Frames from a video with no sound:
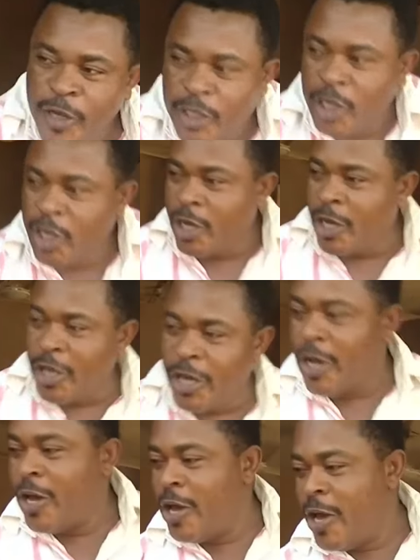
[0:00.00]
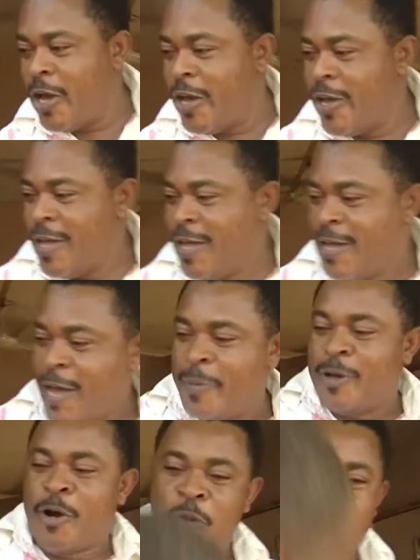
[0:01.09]
Abikis.
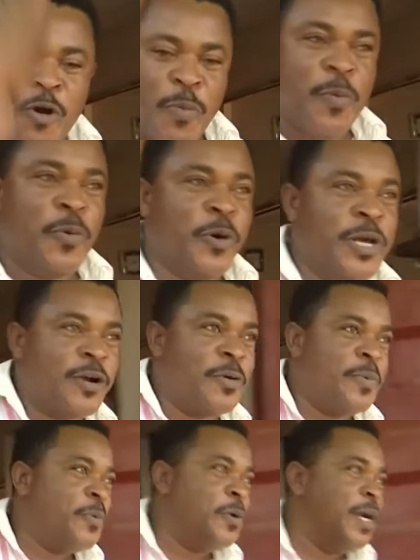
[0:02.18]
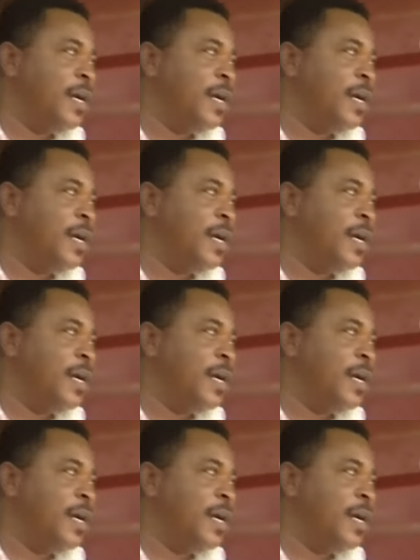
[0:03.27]
Abikis, come over here, come over